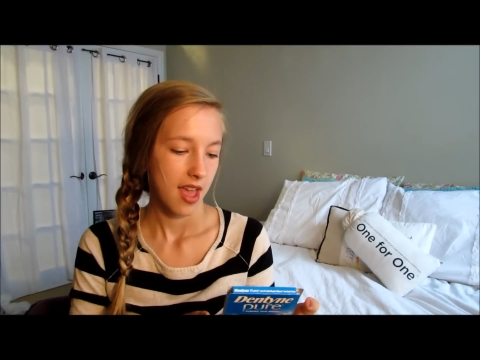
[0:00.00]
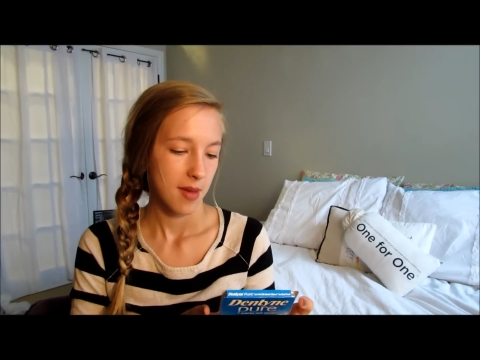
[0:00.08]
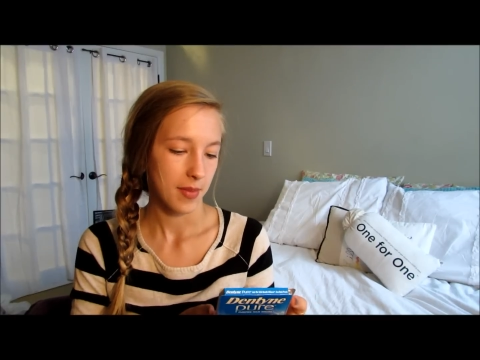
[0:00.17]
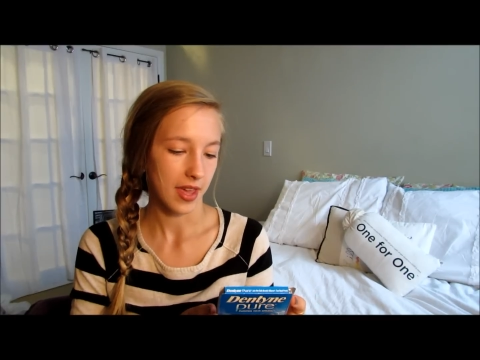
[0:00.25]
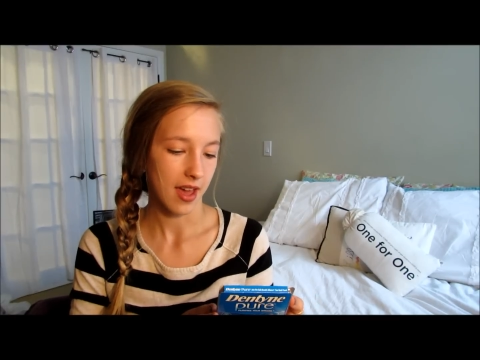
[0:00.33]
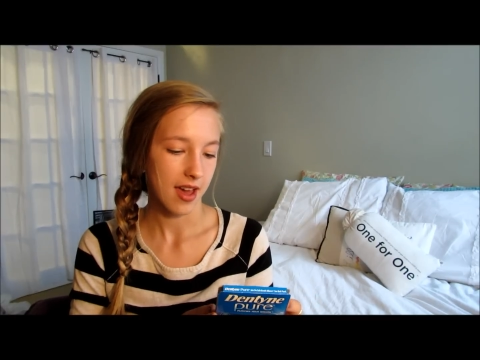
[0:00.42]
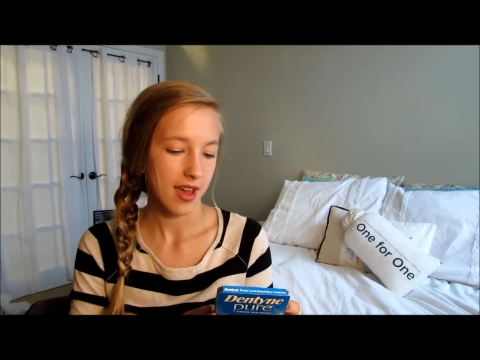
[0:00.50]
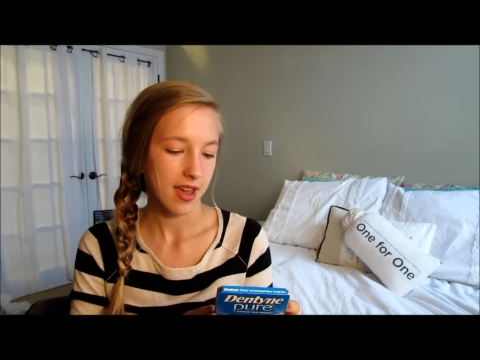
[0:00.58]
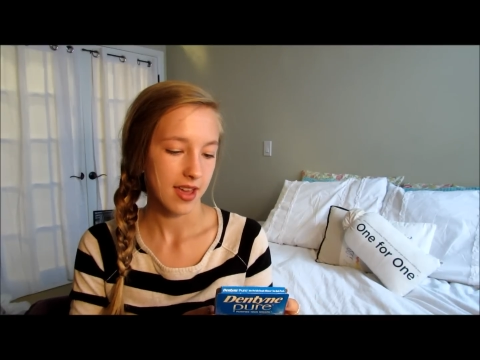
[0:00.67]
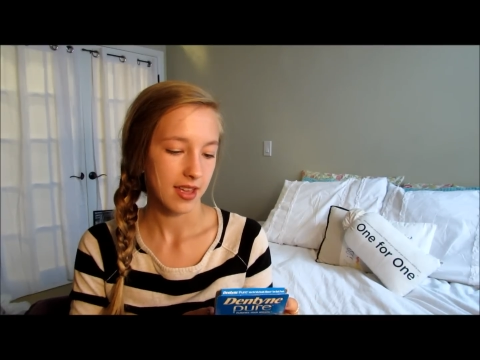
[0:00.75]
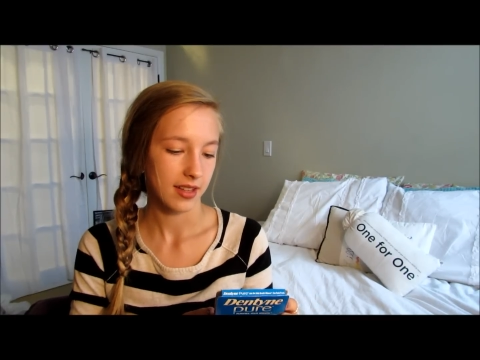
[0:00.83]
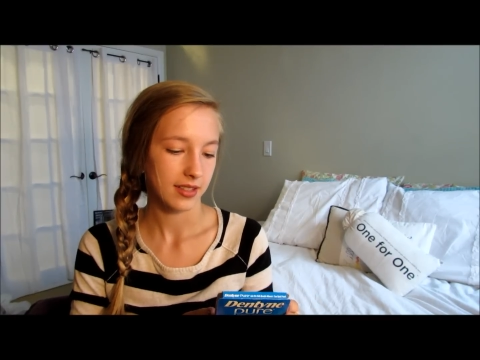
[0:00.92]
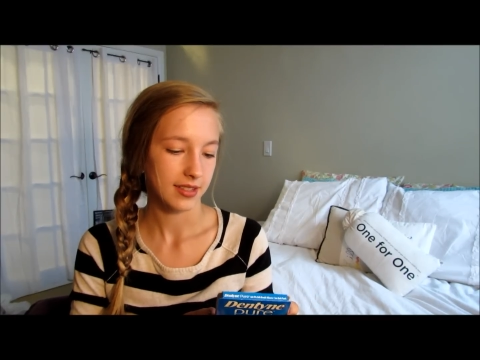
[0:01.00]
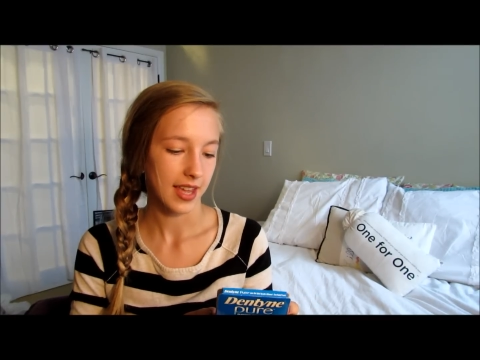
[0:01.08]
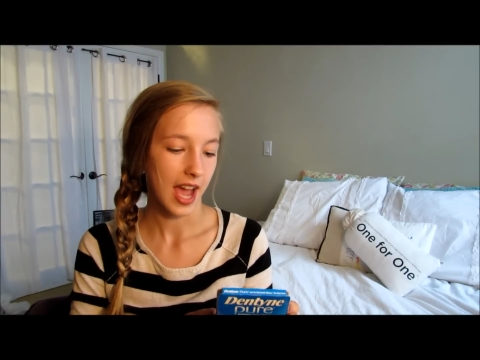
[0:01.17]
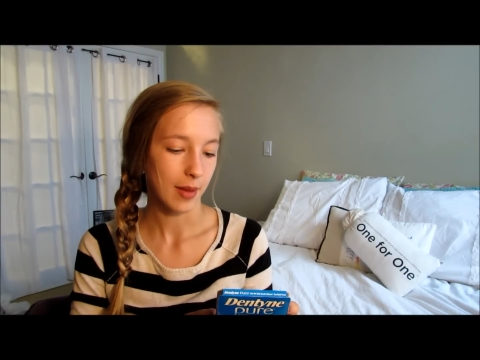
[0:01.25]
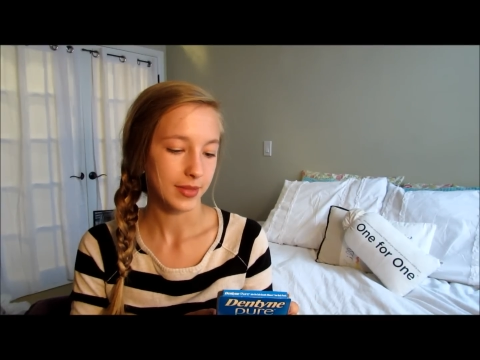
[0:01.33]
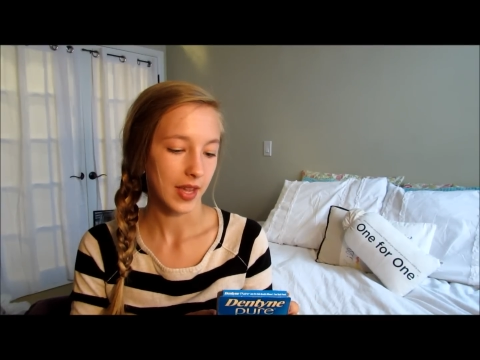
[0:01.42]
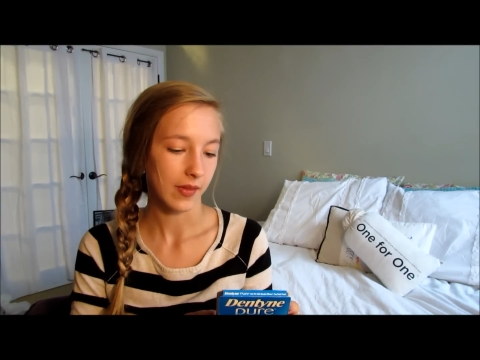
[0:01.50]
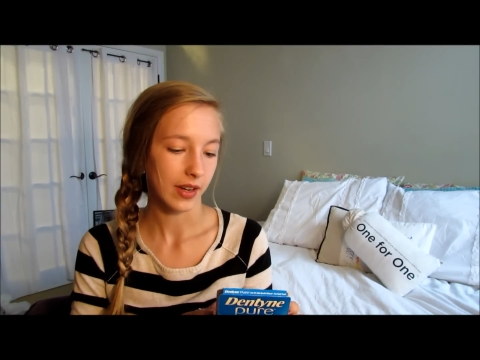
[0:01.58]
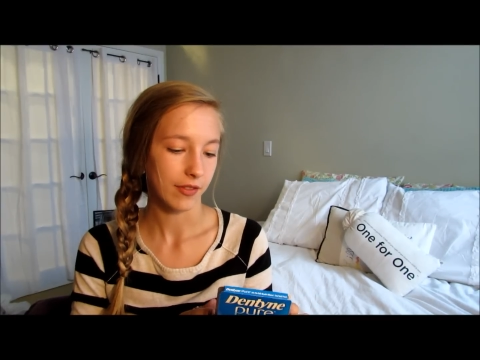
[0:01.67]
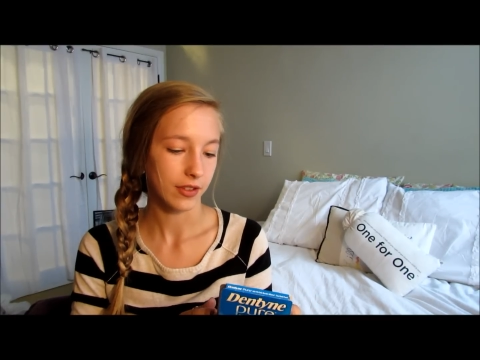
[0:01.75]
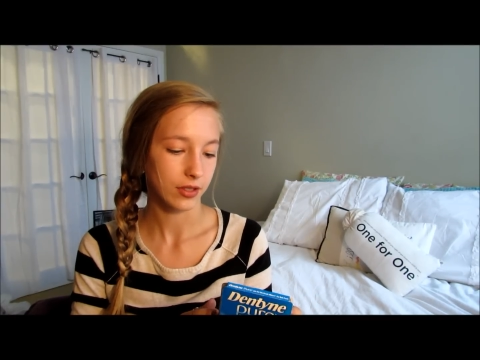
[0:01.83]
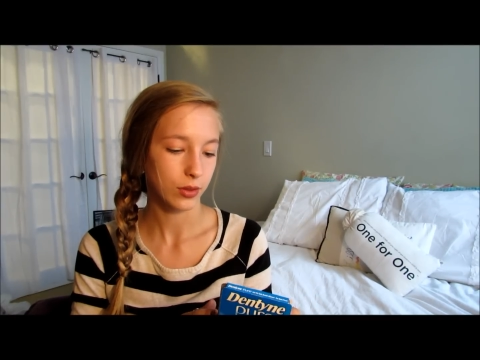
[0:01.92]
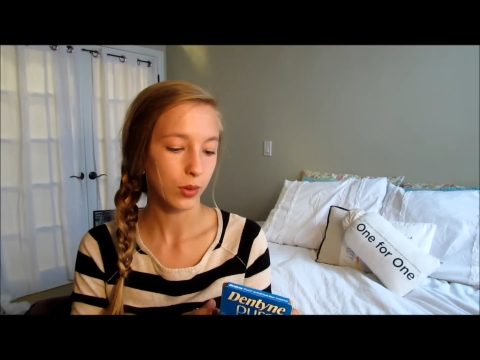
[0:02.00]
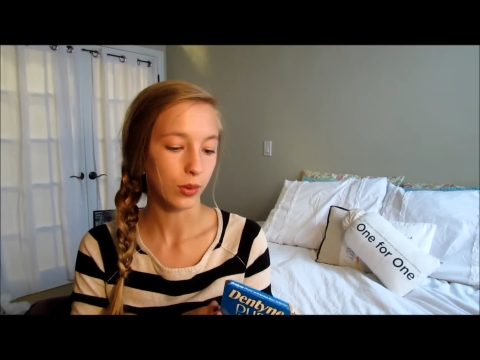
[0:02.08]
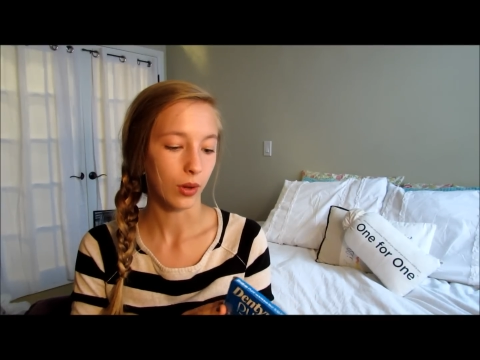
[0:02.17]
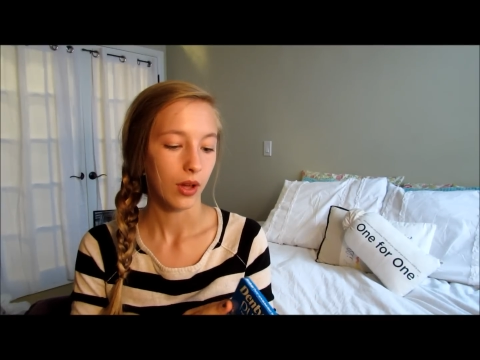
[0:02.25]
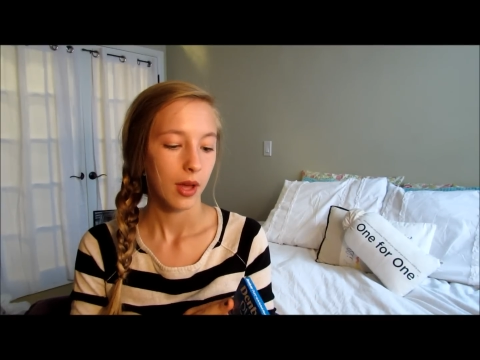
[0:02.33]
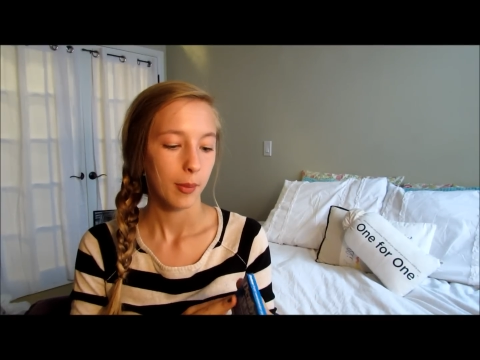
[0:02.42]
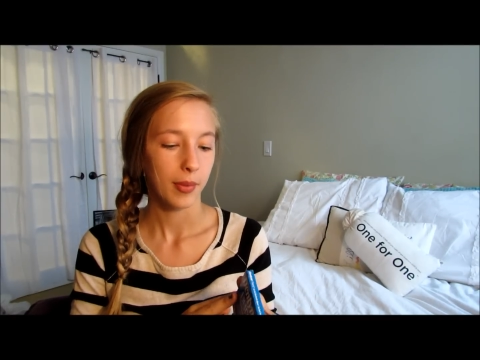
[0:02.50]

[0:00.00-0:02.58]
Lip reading: because, yeah, I'm saving it for school.